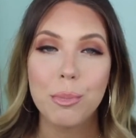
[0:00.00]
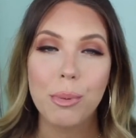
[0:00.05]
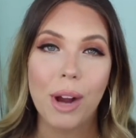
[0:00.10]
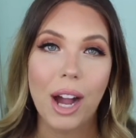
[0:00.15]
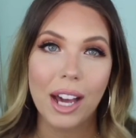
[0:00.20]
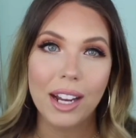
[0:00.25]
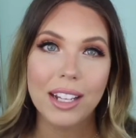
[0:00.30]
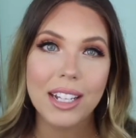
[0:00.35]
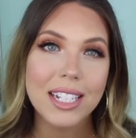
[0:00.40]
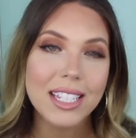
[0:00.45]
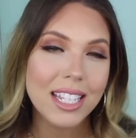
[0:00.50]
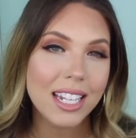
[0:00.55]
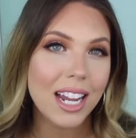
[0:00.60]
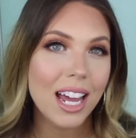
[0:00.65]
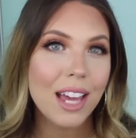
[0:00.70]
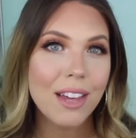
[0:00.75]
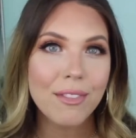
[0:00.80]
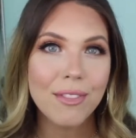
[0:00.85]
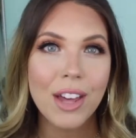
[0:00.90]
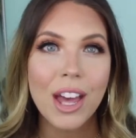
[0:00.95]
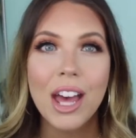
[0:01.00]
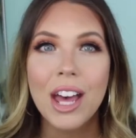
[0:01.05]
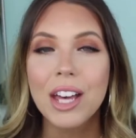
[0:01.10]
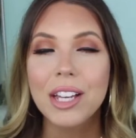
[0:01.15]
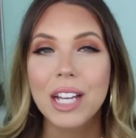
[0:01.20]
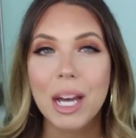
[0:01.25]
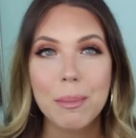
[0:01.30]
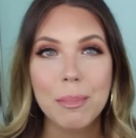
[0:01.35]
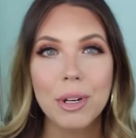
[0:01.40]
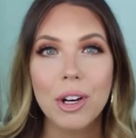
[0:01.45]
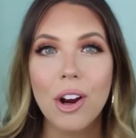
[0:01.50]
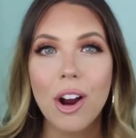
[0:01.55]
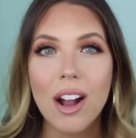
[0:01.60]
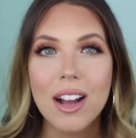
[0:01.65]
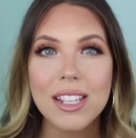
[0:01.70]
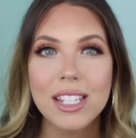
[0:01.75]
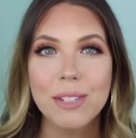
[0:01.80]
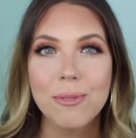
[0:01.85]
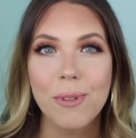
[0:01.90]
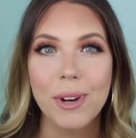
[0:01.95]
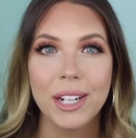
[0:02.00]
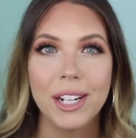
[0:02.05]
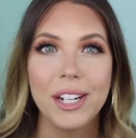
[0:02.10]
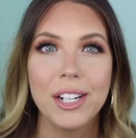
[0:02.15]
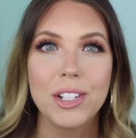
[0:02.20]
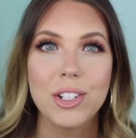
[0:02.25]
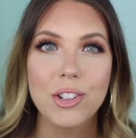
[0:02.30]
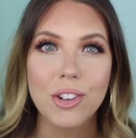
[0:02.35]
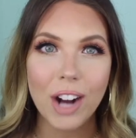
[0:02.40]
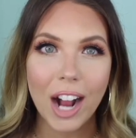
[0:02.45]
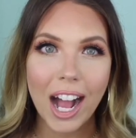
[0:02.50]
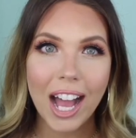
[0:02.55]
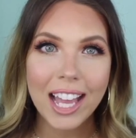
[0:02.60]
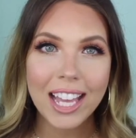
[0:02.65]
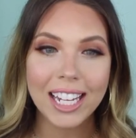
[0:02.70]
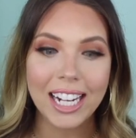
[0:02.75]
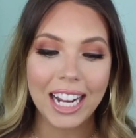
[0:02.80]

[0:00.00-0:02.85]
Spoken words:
products that I've come across and wanted to try,